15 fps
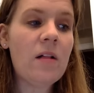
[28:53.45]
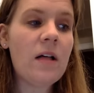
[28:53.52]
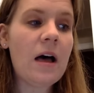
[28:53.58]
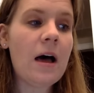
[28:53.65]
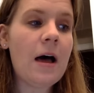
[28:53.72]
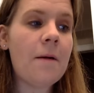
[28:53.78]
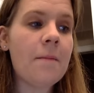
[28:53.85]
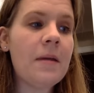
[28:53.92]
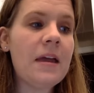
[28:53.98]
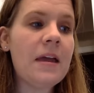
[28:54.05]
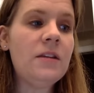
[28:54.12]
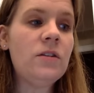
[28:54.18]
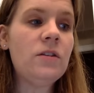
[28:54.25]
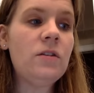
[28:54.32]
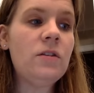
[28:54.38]
Um,
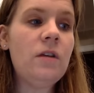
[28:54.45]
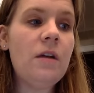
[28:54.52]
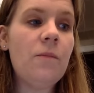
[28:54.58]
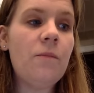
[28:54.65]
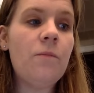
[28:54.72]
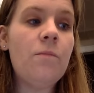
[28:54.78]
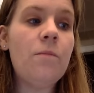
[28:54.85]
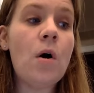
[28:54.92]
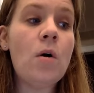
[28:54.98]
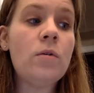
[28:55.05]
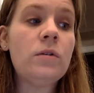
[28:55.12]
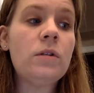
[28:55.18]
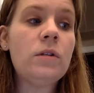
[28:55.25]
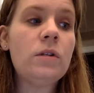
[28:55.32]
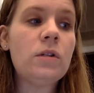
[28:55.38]
in
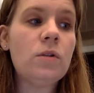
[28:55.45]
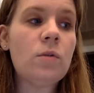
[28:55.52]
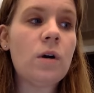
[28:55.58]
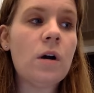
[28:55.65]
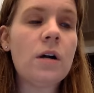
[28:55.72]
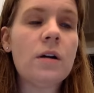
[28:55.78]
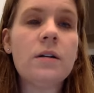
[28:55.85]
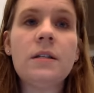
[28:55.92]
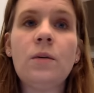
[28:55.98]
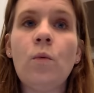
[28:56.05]
most stores